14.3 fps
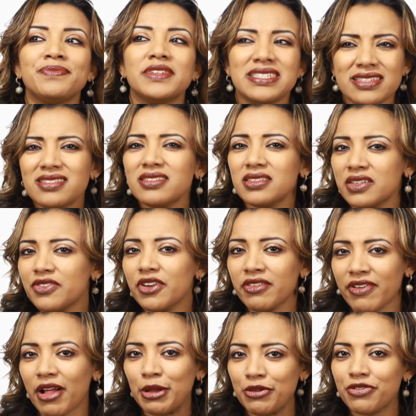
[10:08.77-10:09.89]
is this delivering
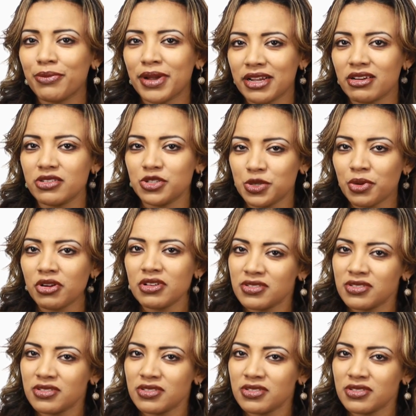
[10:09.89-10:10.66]
value for my customer?